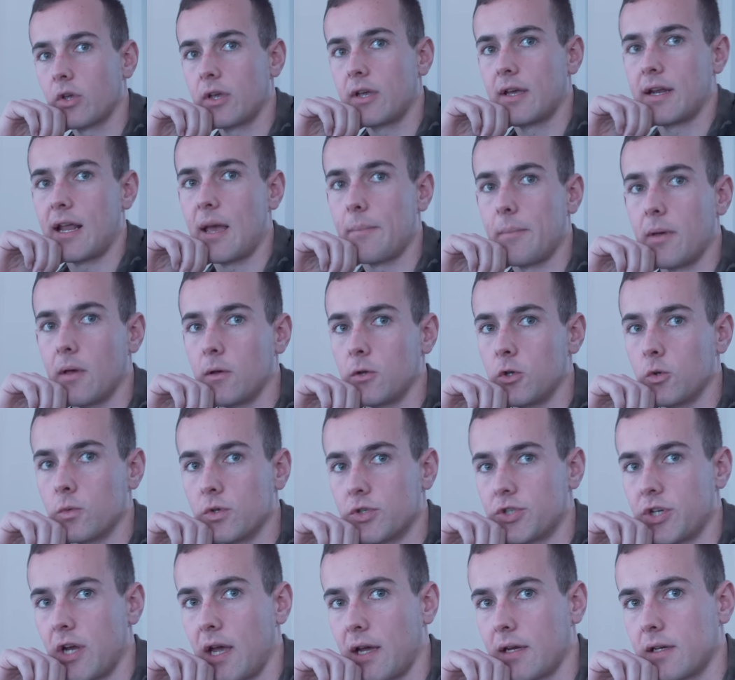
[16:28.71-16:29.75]
Can I mail you
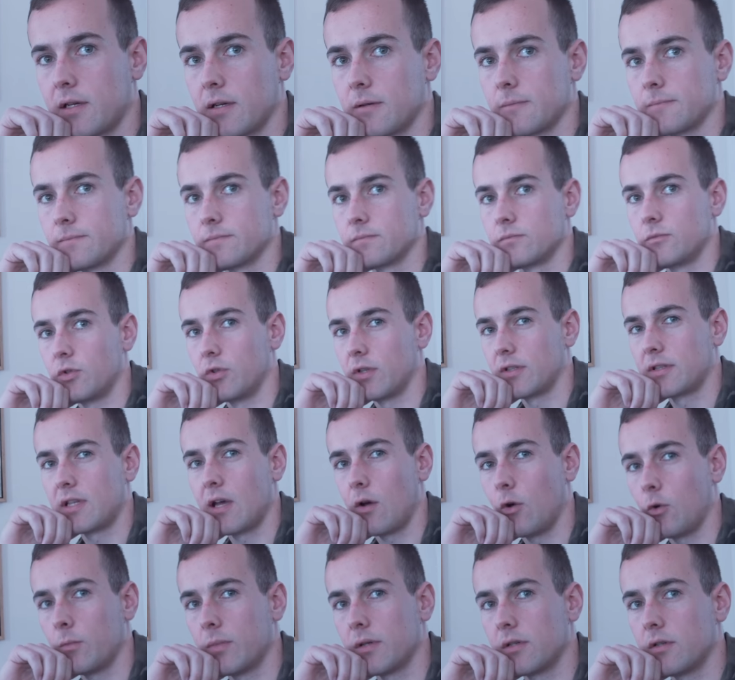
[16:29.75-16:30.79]
a check? You think
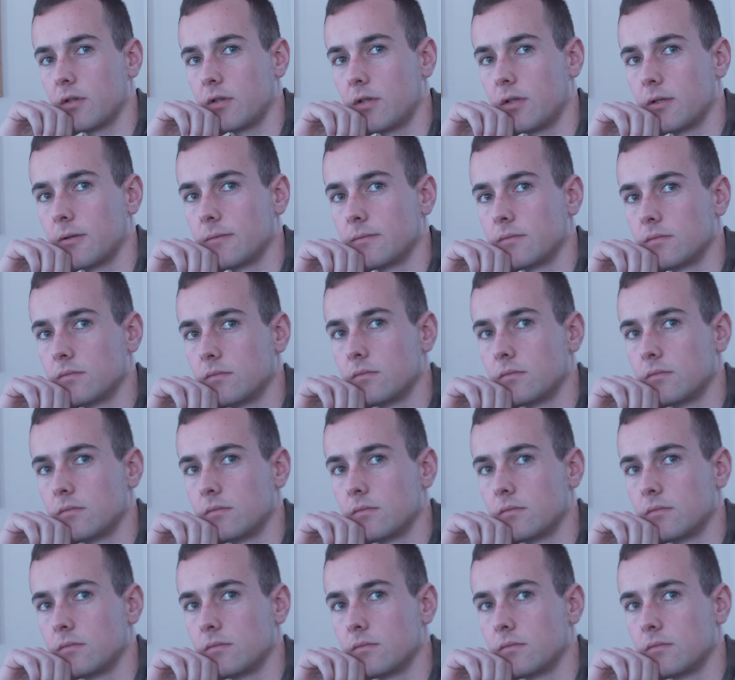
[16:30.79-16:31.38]
that would be good?